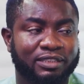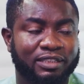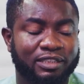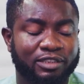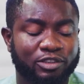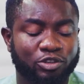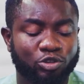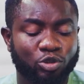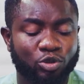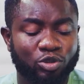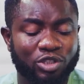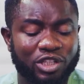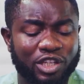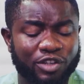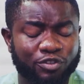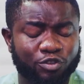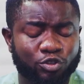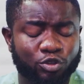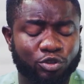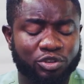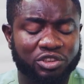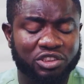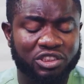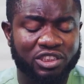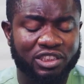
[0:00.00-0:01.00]
So if
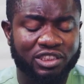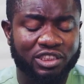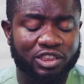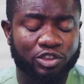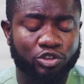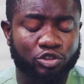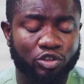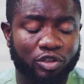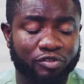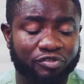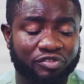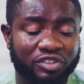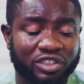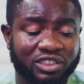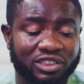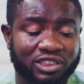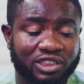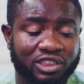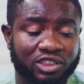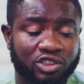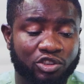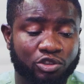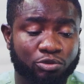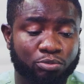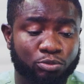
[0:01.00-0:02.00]
you see the surface
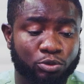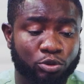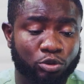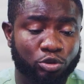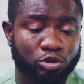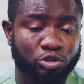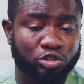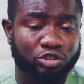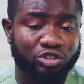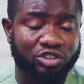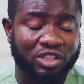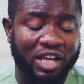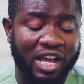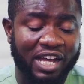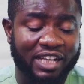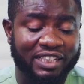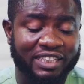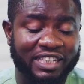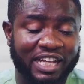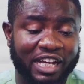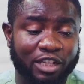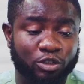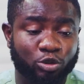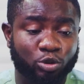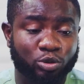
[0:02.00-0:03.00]
is smooth and
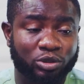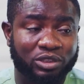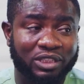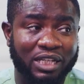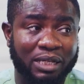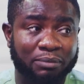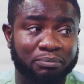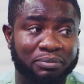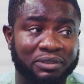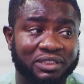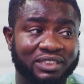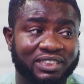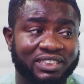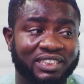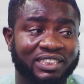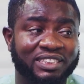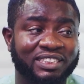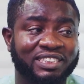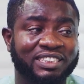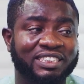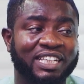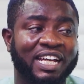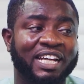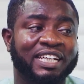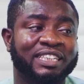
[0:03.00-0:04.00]
there are no debris
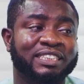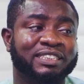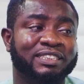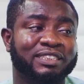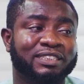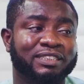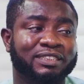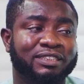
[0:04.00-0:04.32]
inside,